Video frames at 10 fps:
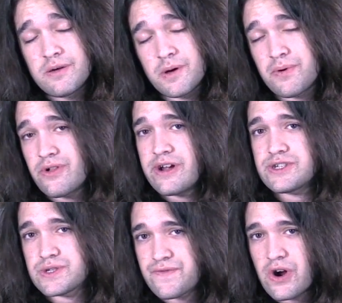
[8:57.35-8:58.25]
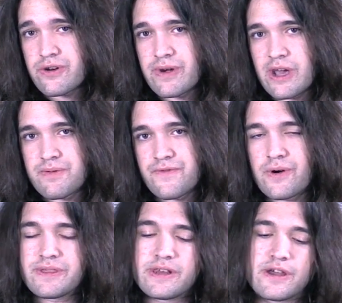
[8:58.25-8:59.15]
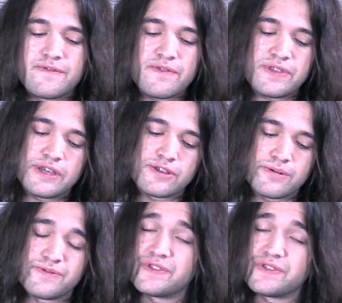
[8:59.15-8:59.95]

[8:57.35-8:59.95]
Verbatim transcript: But Polaris was far and away outperforming the nine fifty in terms